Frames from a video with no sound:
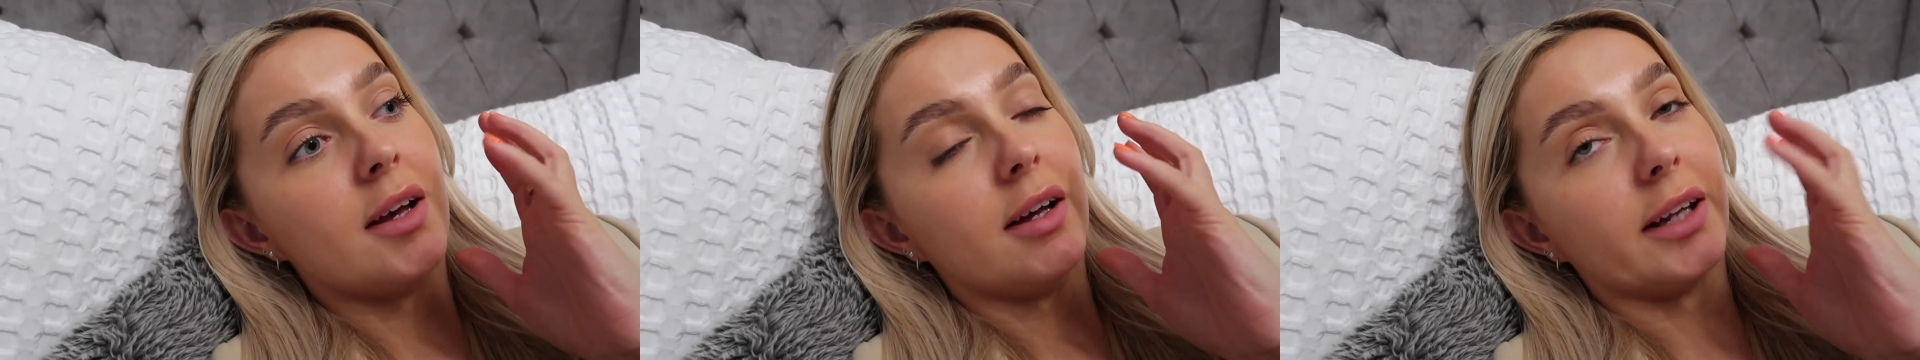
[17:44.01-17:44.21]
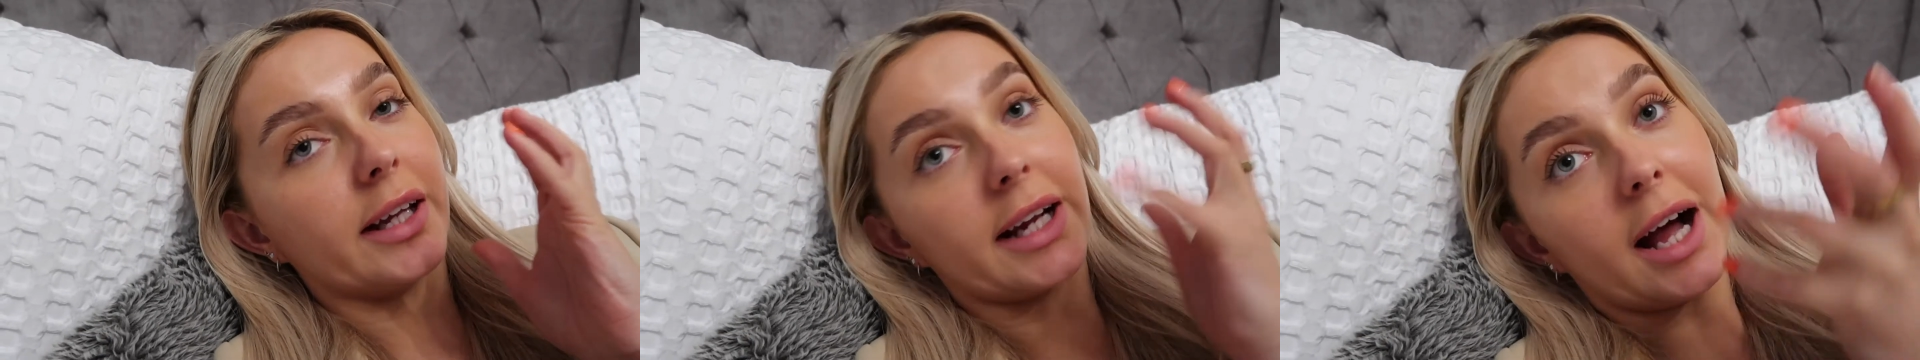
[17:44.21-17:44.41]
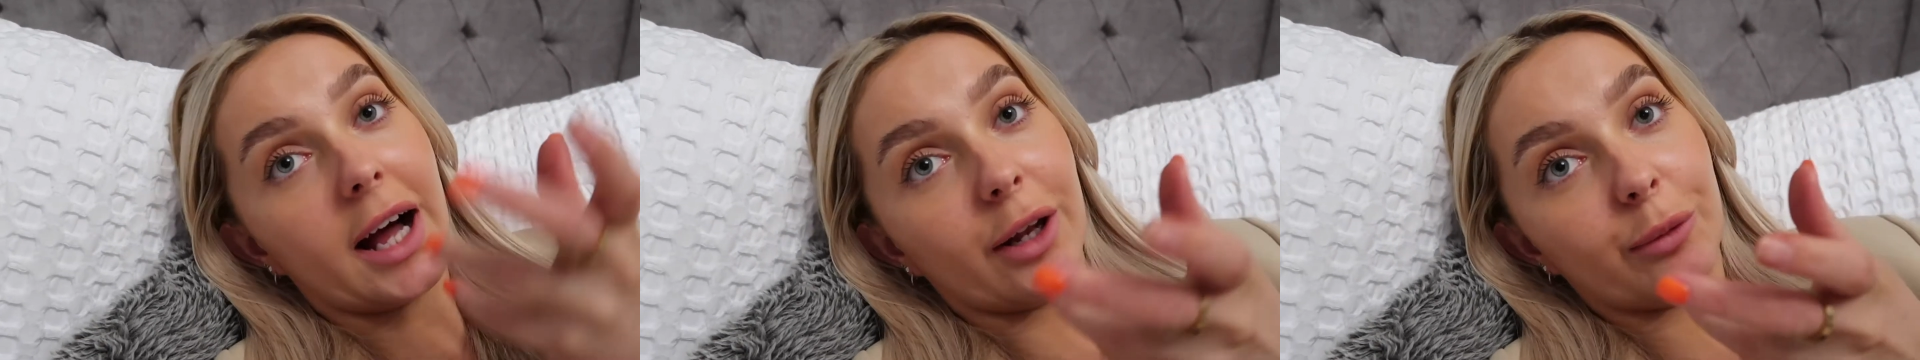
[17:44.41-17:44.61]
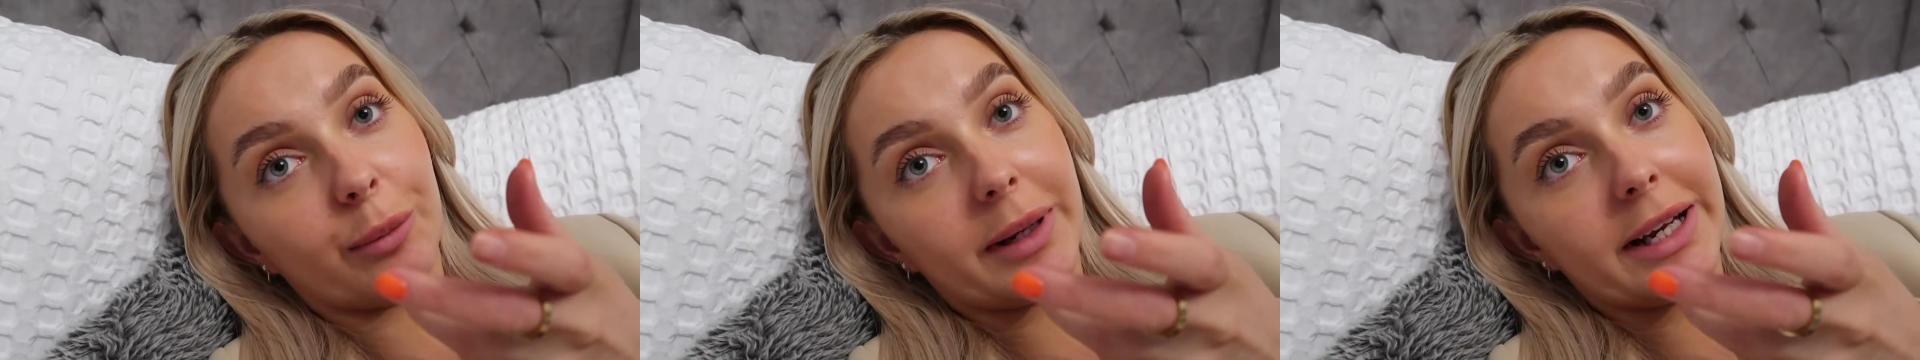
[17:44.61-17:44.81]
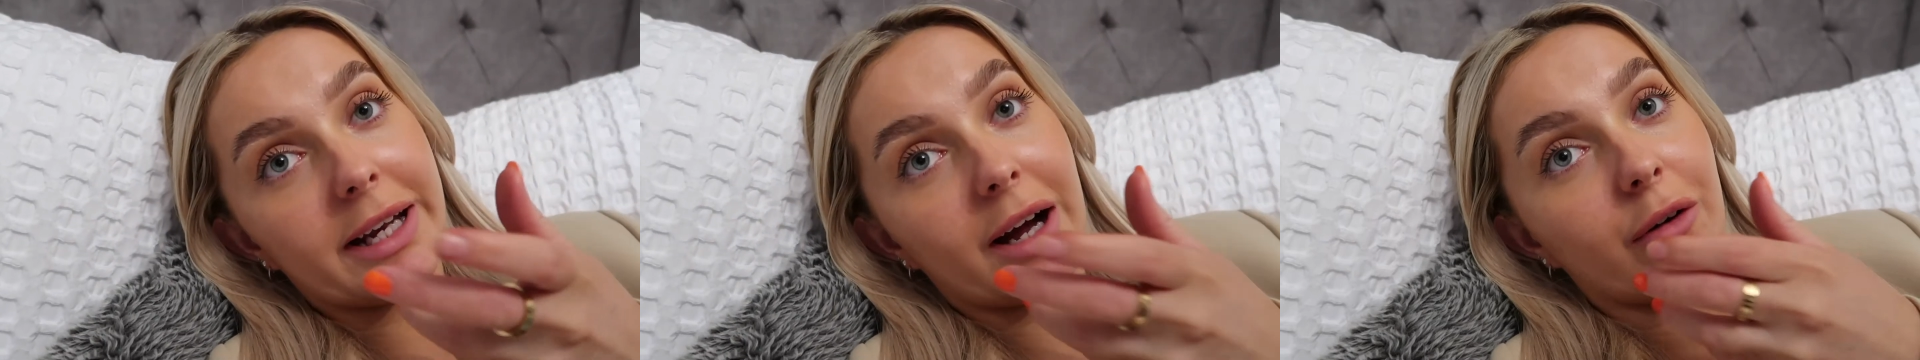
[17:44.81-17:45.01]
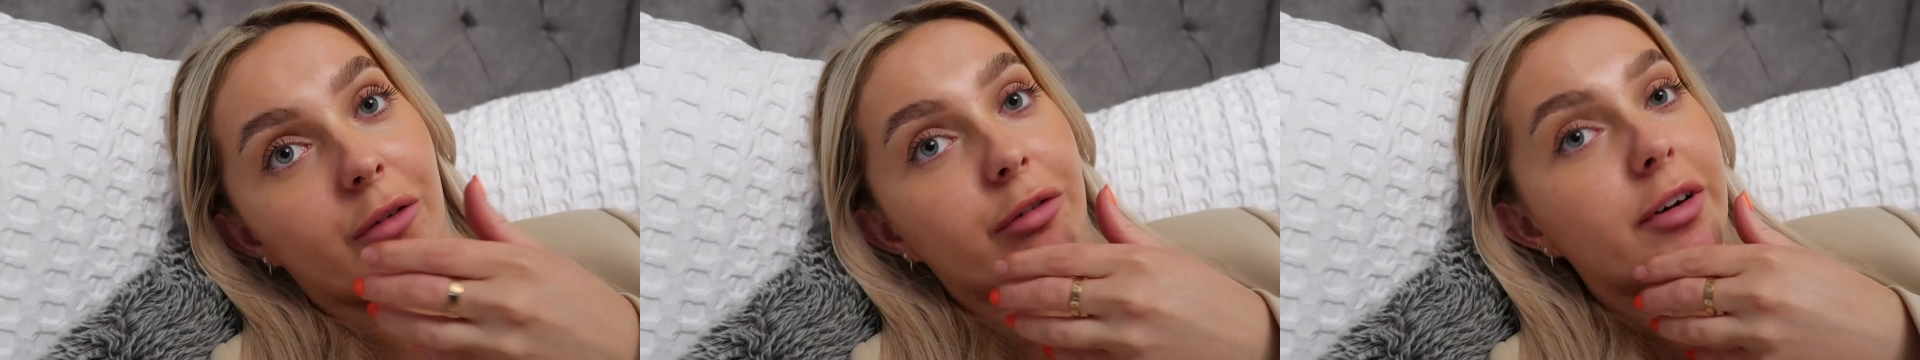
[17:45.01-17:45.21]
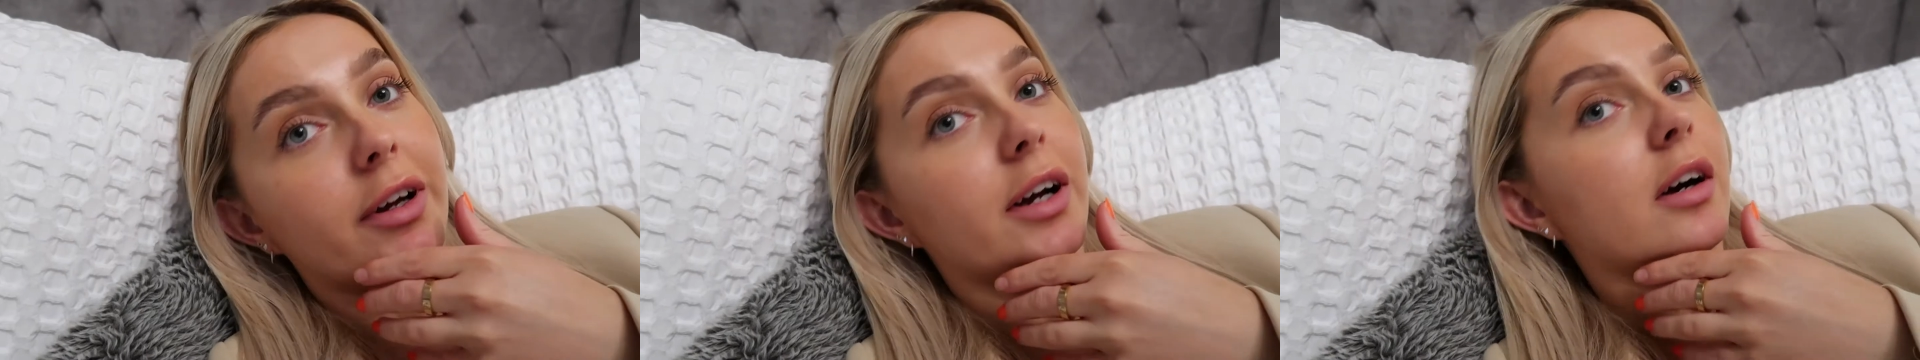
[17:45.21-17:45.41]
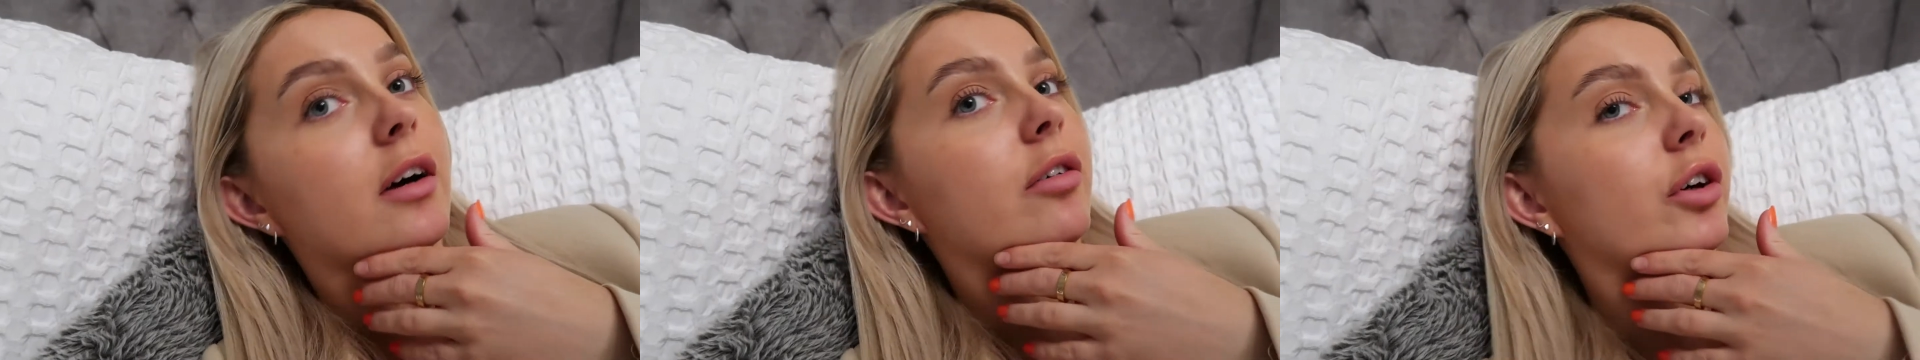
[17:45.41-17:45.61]
like a Halloween
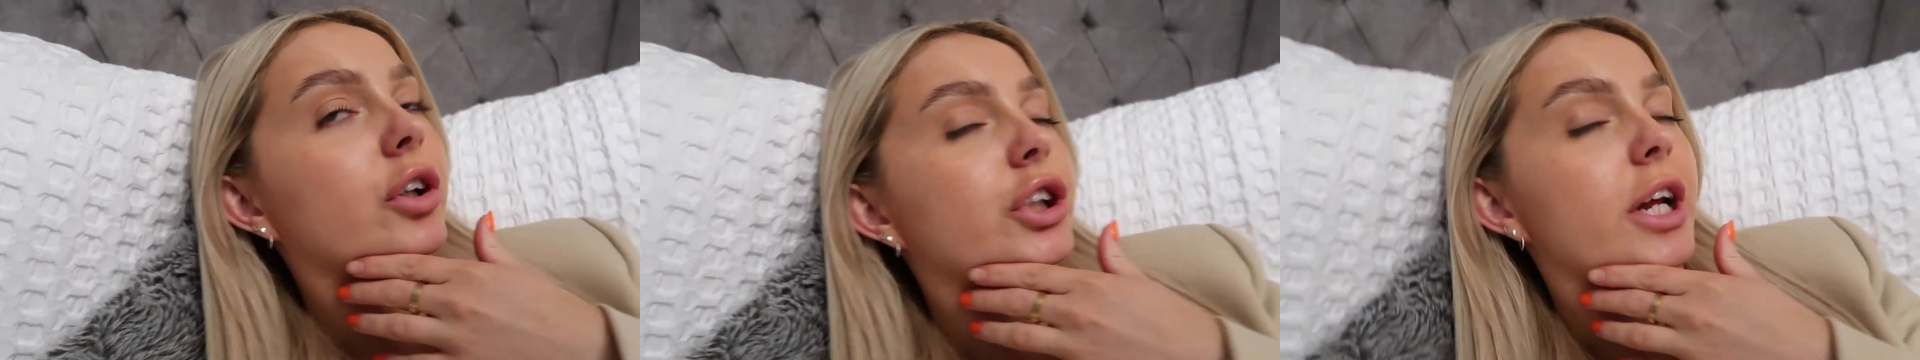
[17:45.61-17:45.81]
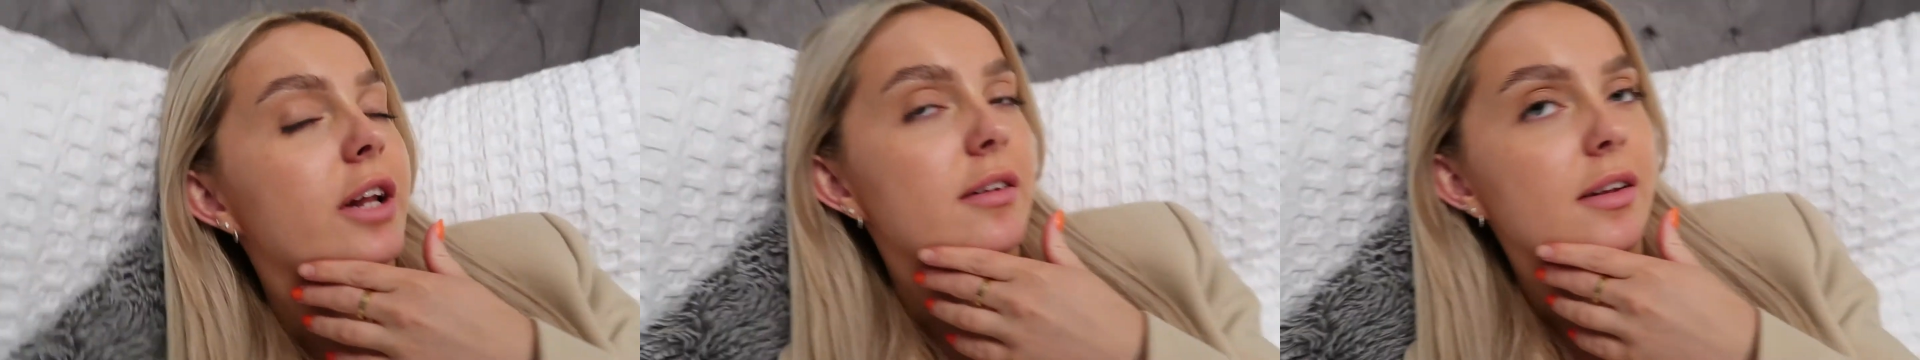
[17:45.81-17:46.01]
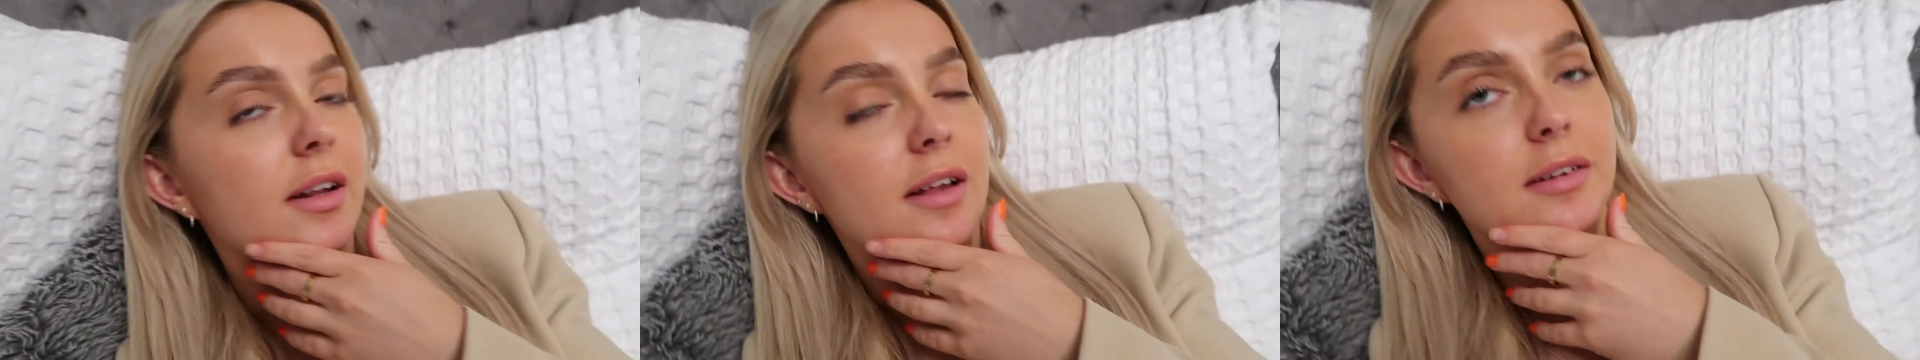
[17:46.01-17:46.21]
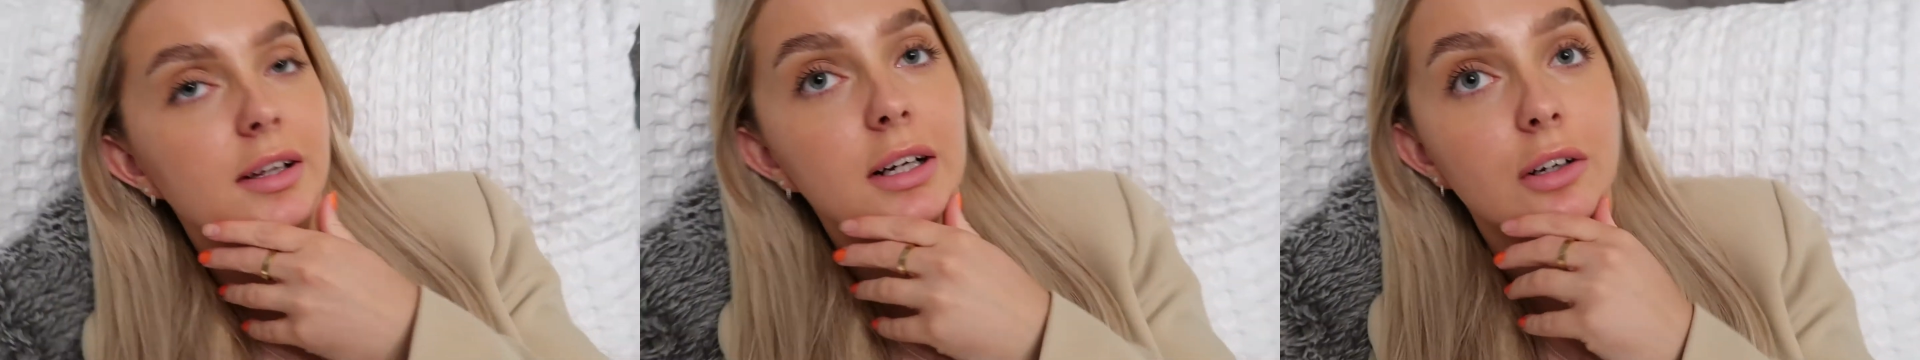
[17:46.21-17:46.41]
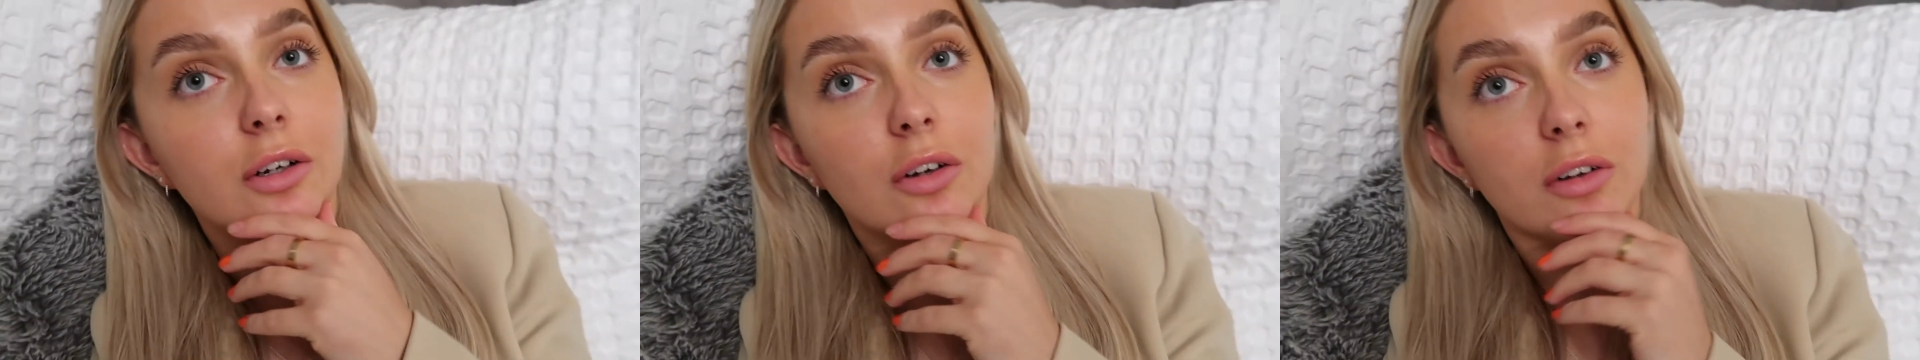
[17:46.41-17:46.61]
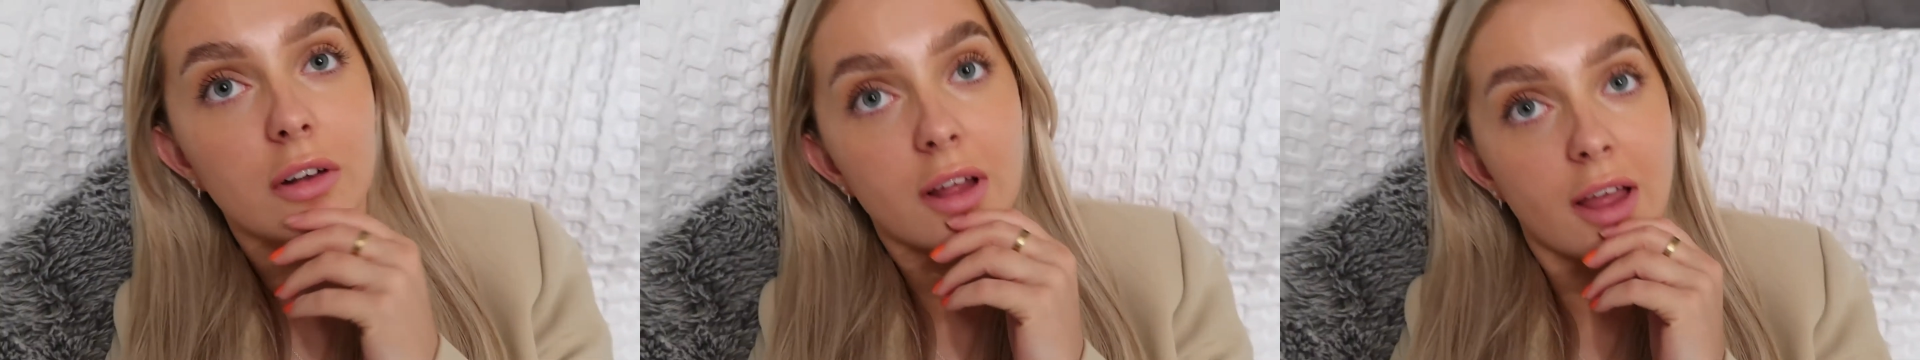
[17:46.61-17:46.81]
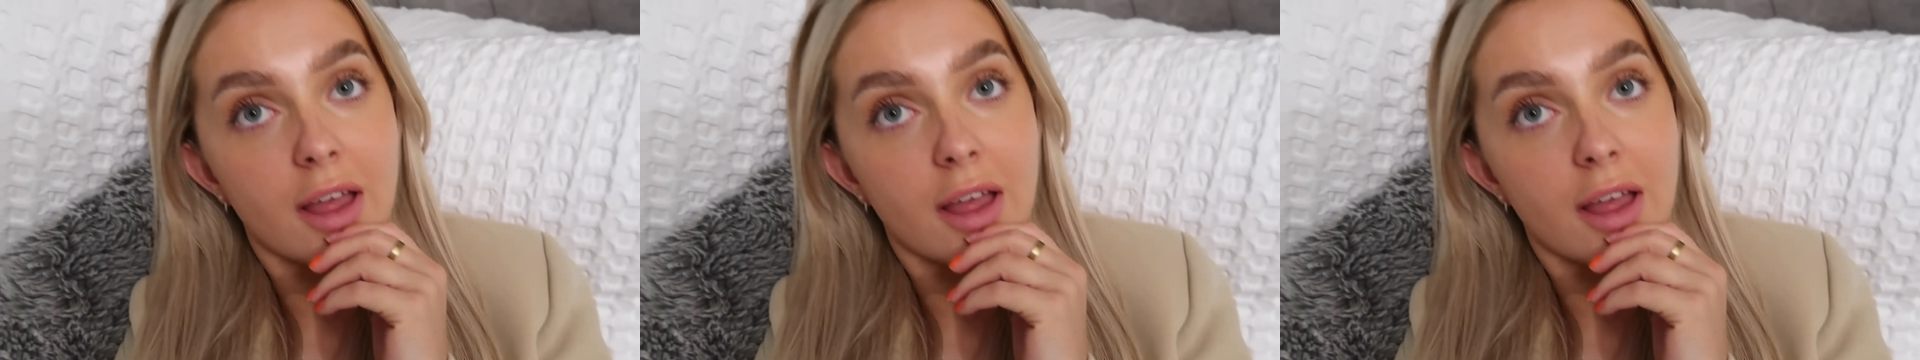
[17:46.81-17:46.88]
outfit. I've got chins at this angle.